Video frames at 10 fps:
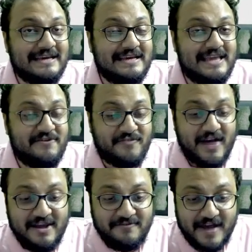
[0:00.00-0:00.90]

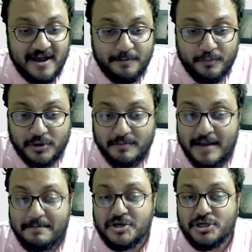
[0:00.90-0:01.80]
e5. I'll put my
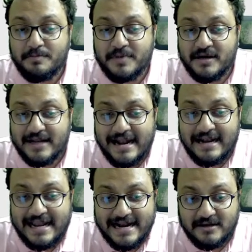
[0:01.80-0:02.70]
bishop here and
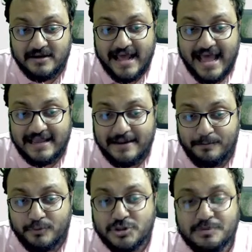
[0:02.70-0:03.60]
later I can
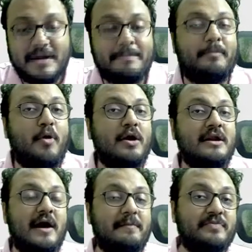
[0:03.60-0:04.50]
push my pawn
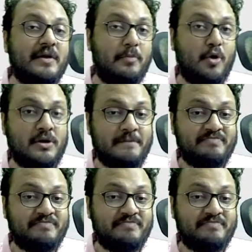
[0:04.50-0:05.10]
up the board.